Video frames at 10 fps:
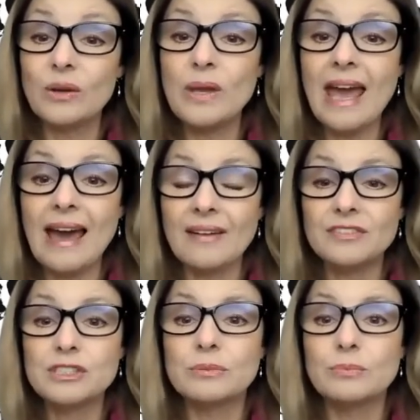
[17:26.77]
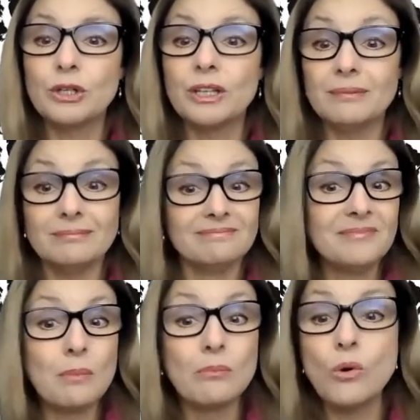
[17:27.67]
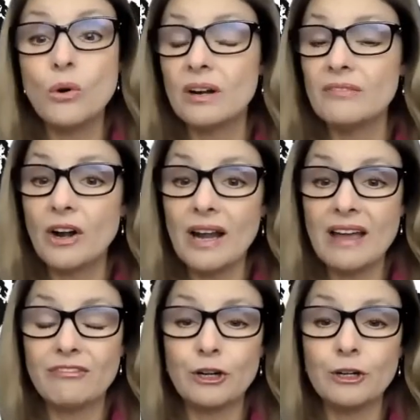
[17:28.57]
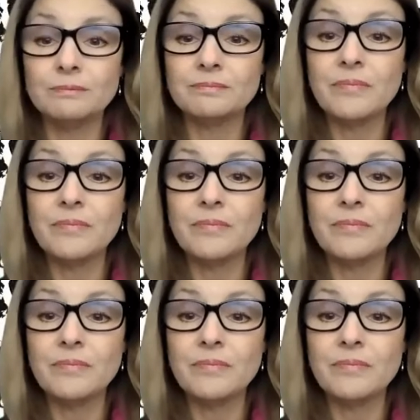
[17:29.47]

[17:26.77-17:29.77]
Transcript: we have to put more of our effort,